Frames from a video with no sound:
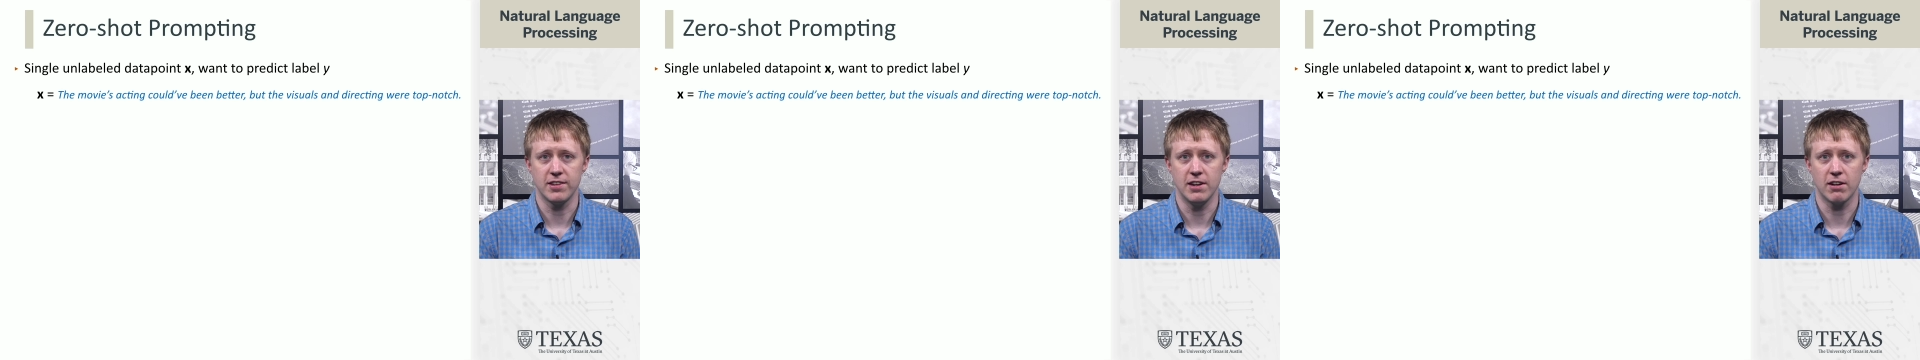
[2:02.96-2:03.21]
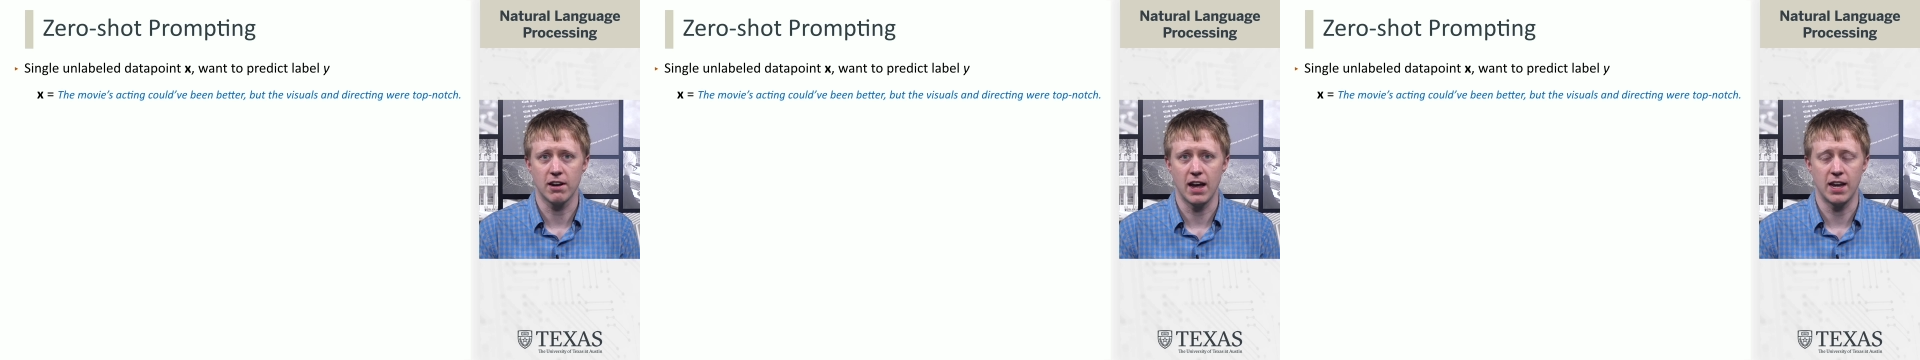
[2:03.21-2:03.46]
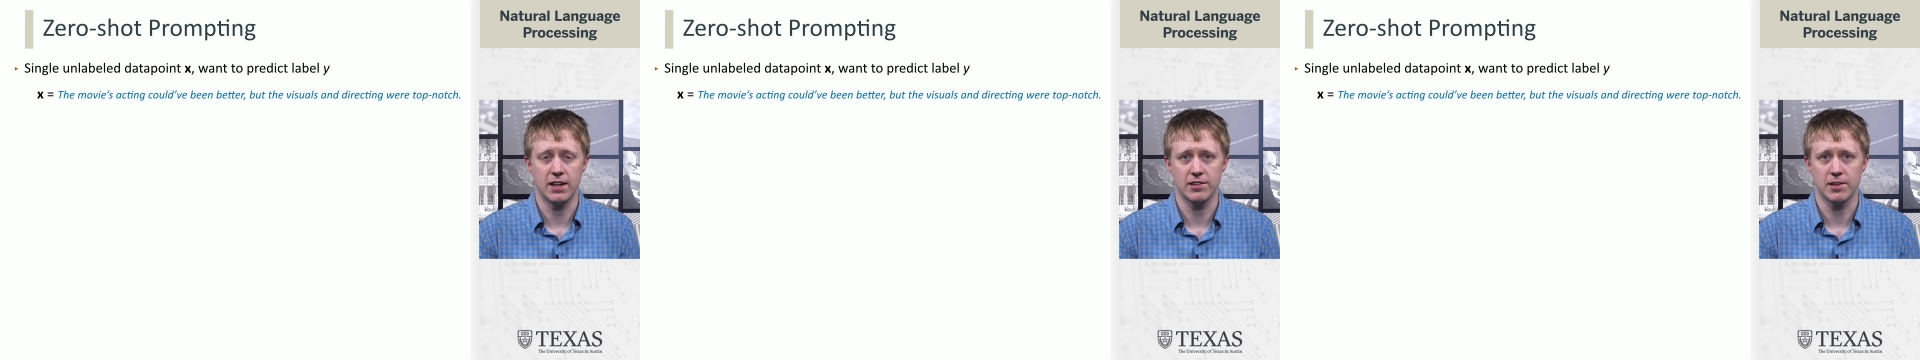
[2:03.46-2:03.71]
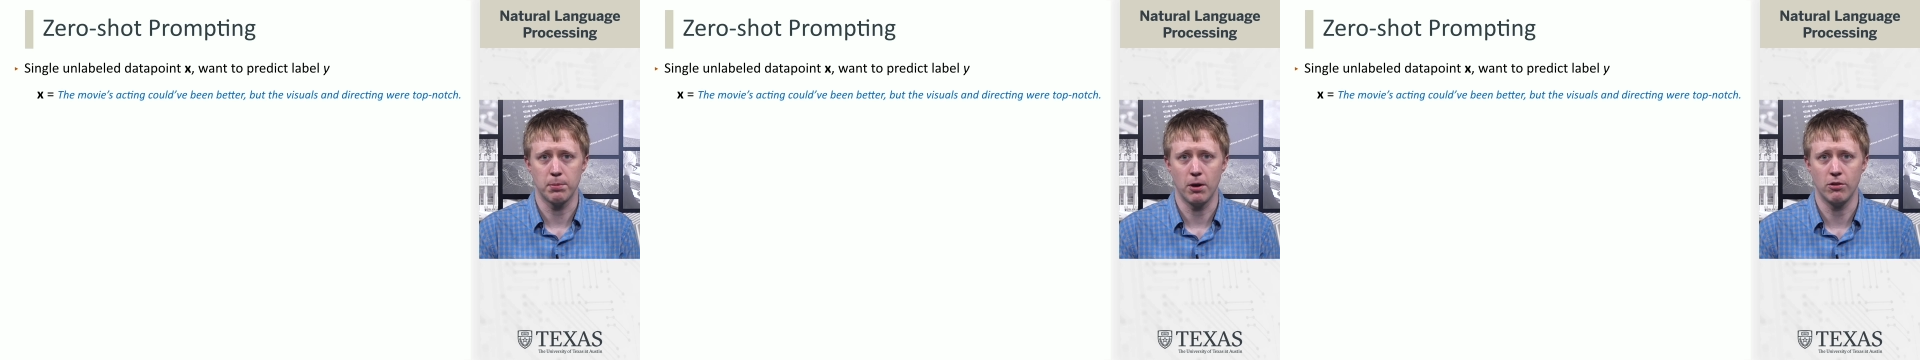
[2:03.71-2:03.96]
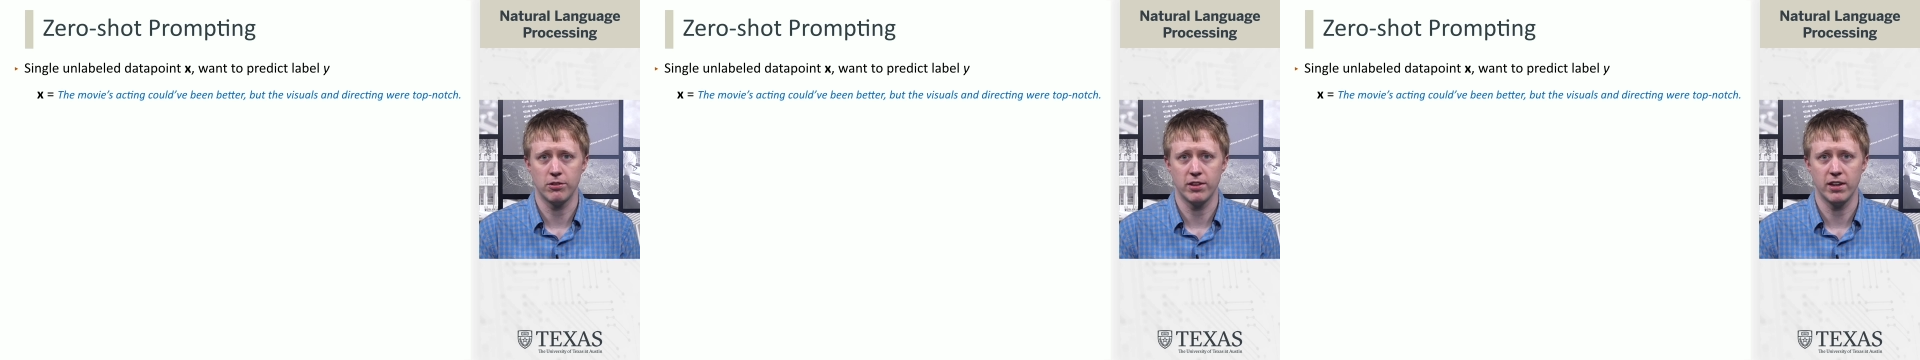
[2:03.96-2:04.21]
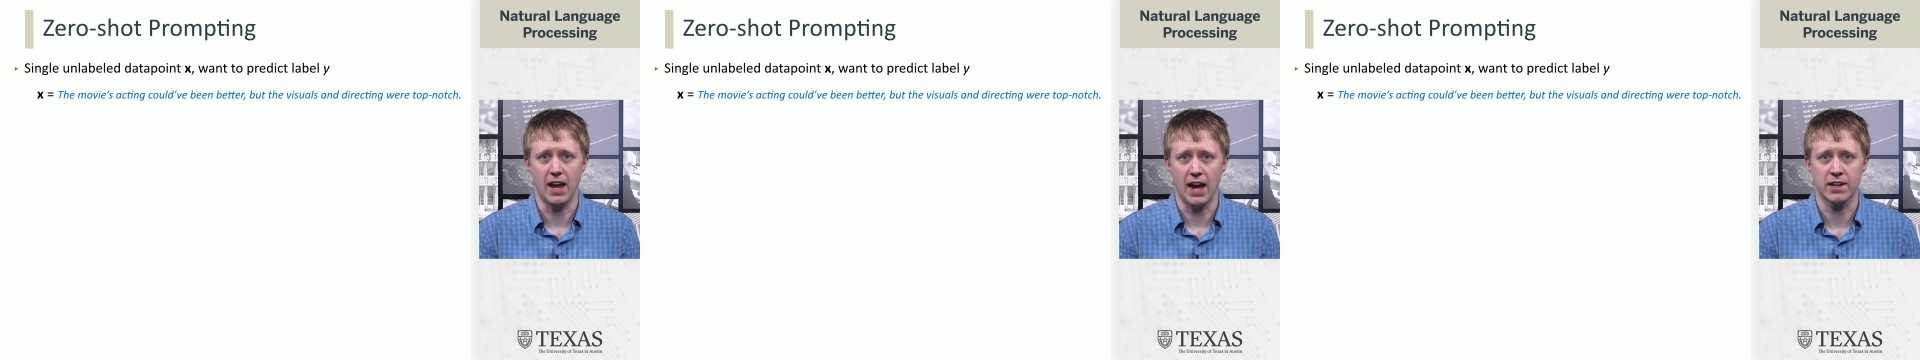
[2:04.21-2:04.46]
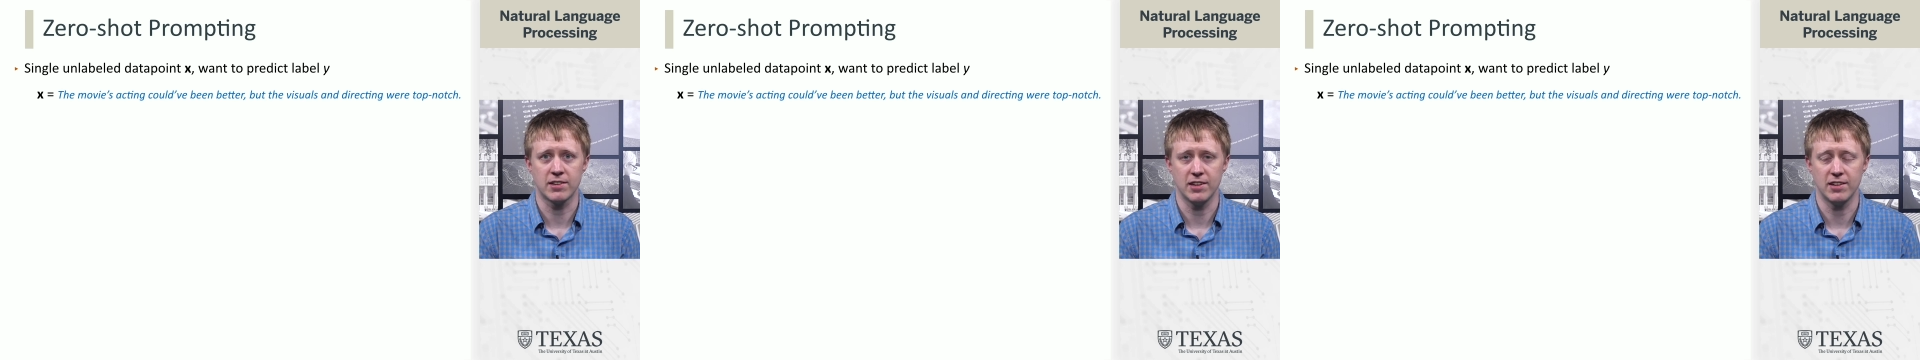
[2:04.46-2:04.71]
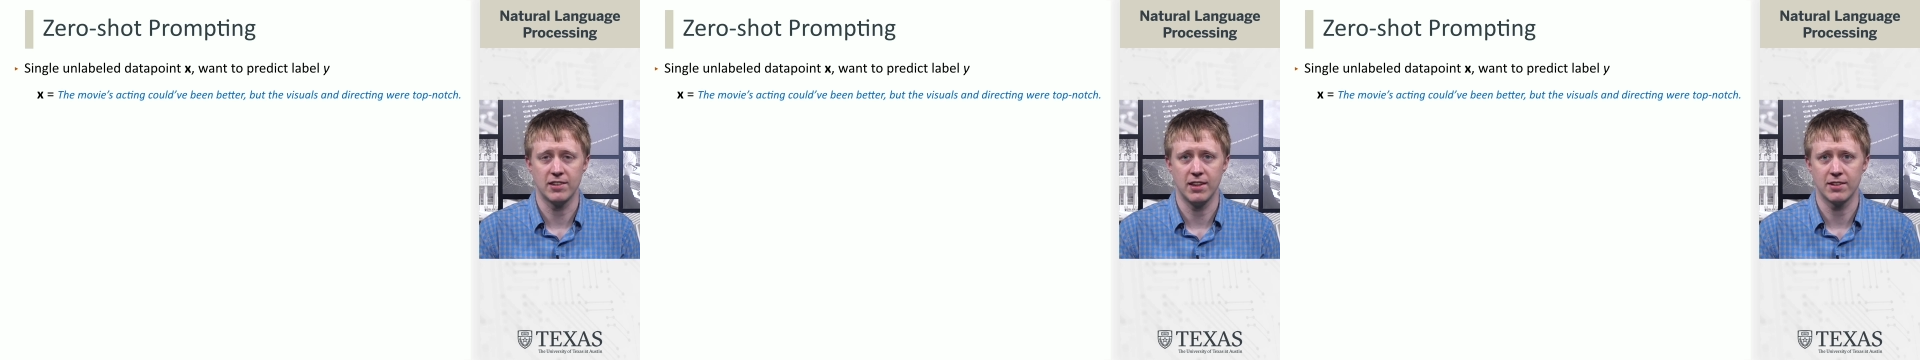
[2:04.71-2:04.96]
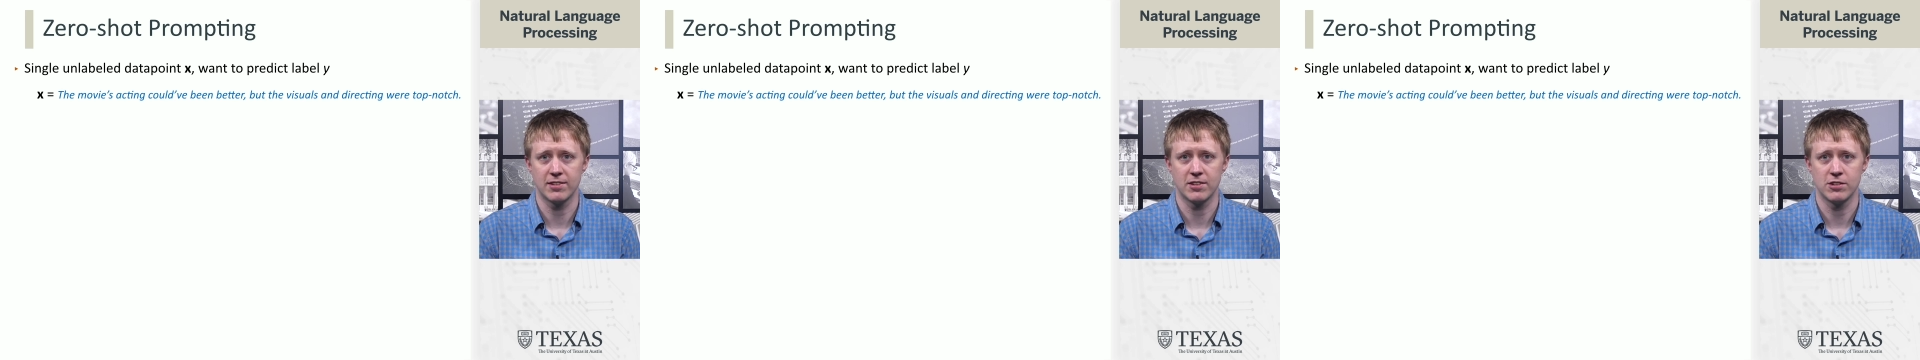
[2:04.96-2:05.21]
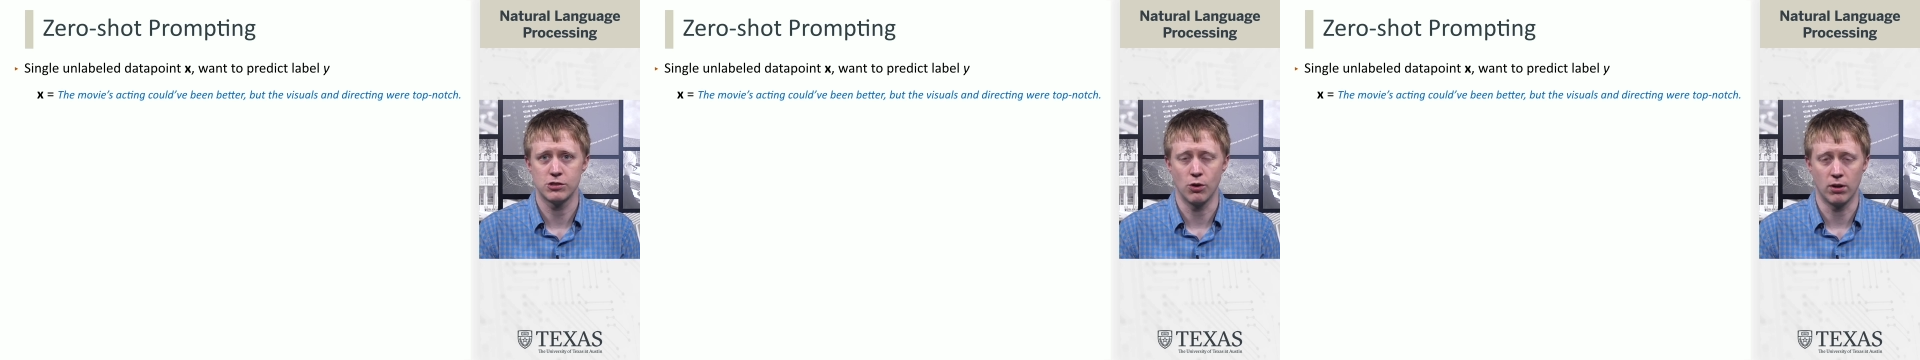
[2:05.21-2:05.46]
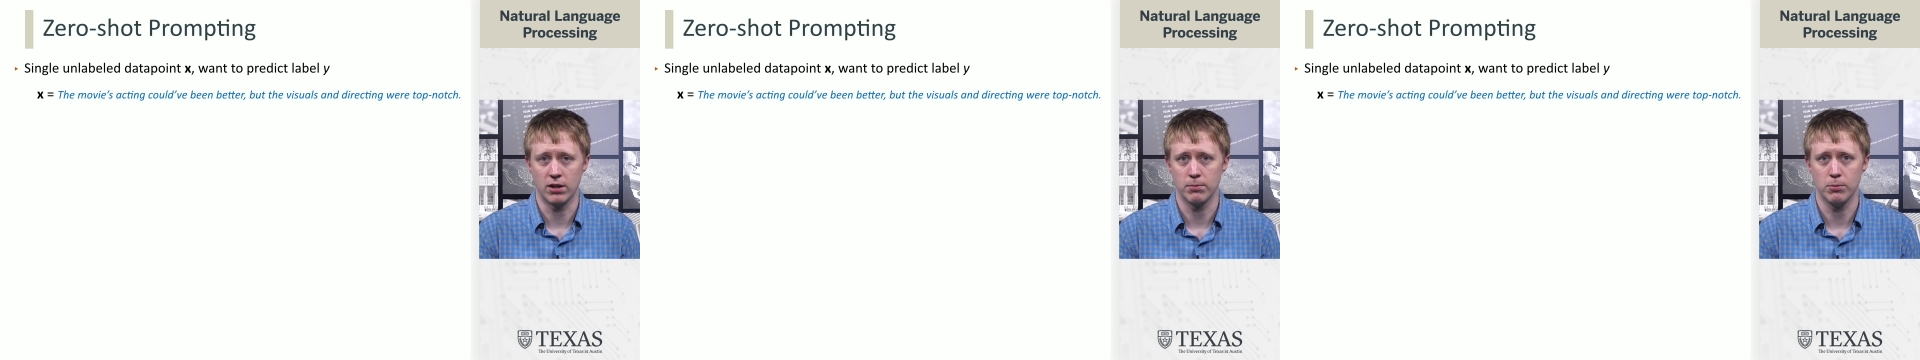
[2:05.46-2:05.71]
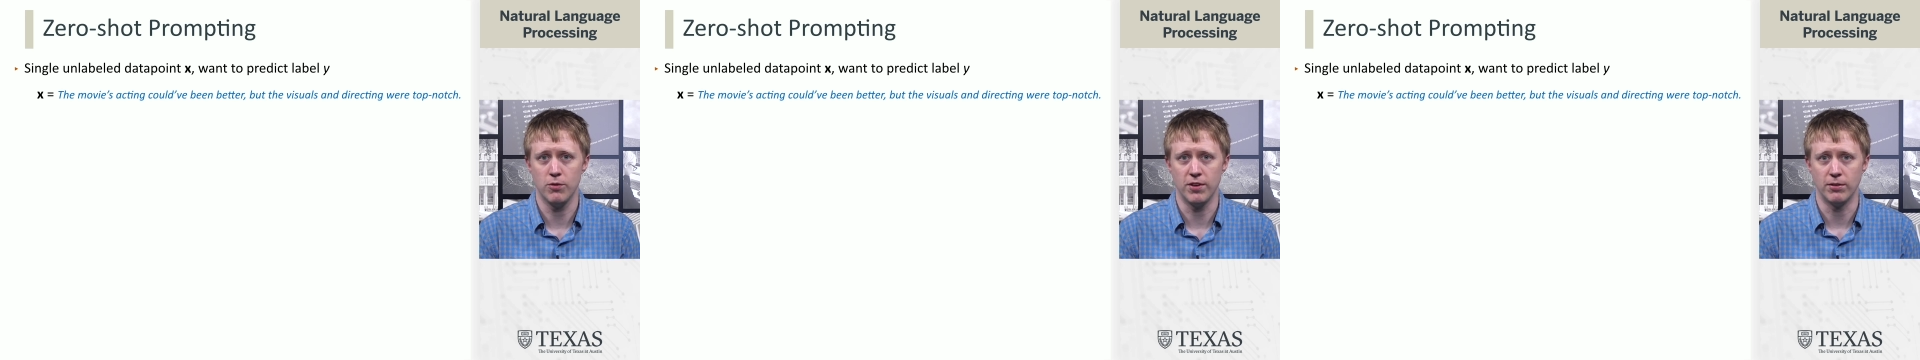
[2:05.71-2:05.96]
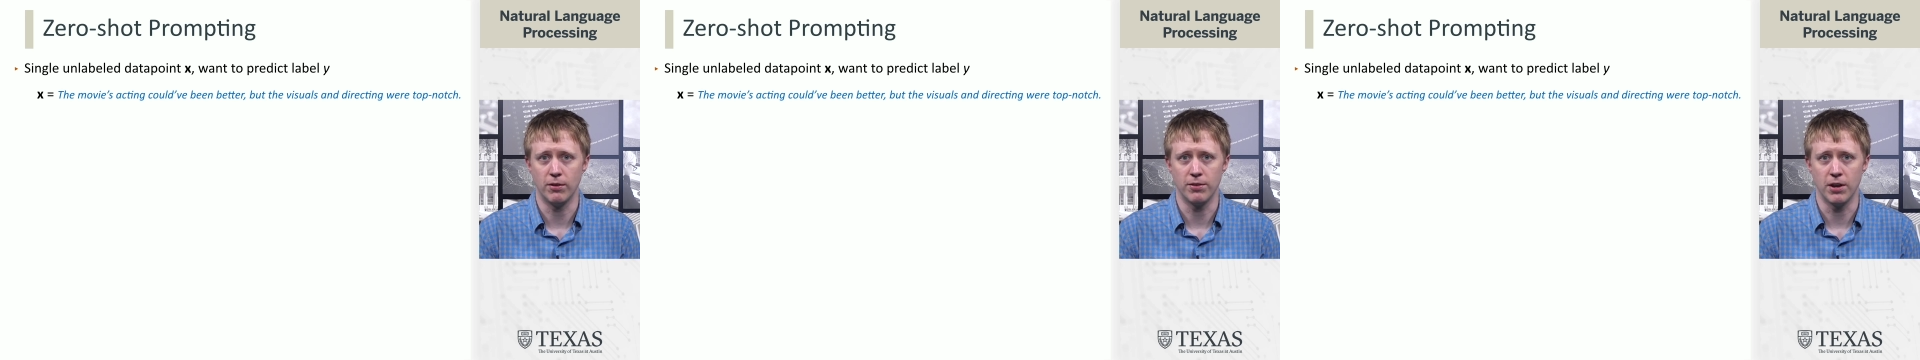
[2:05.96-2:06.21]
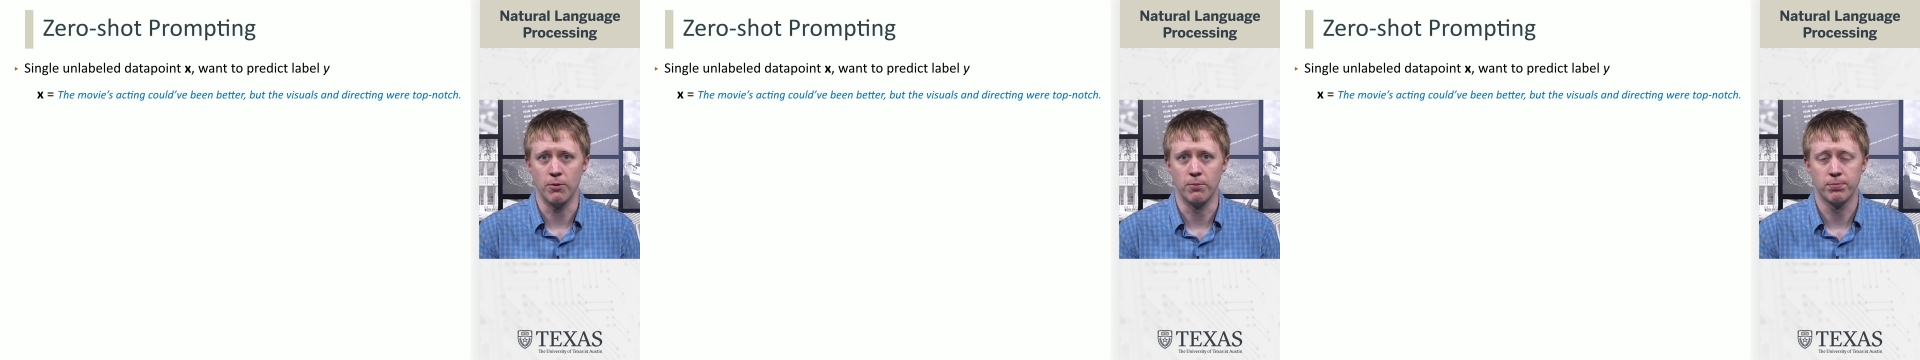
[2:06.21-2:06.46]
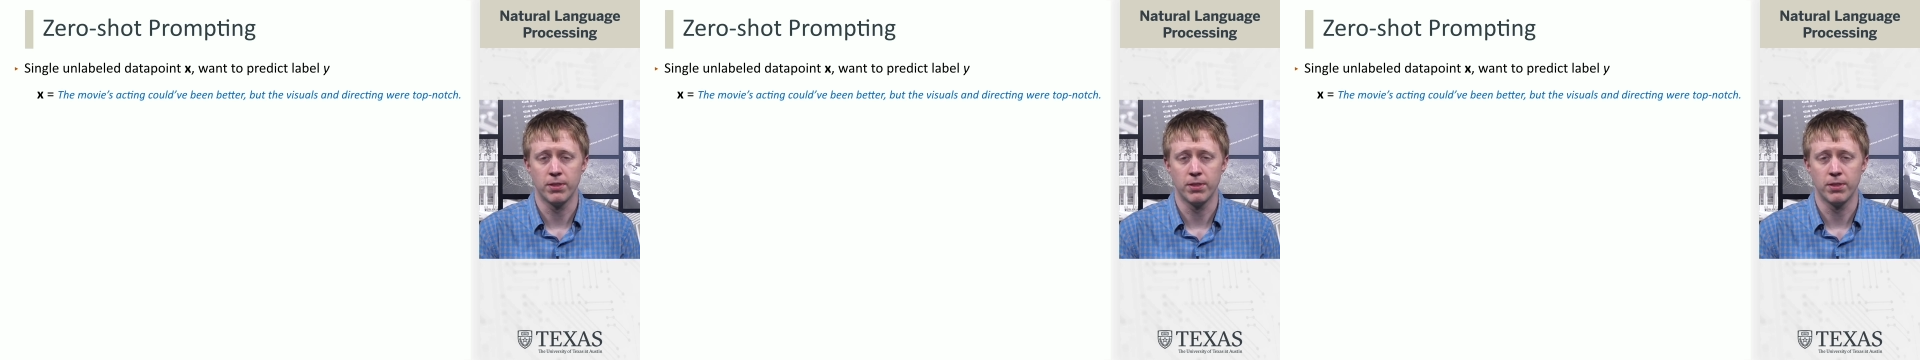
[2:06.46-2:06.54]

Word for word: here and suppose that X is this short movie review.